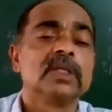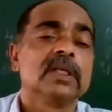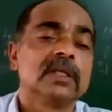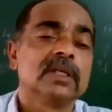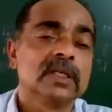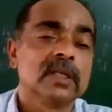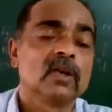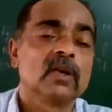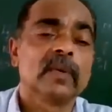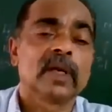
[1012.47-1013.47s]
either
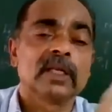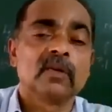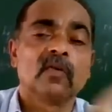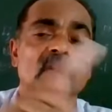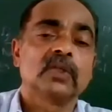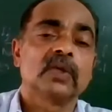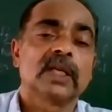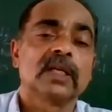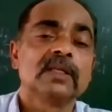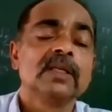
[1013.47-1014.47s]
you will be writing 1 to
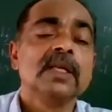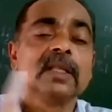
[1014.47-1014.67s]
10,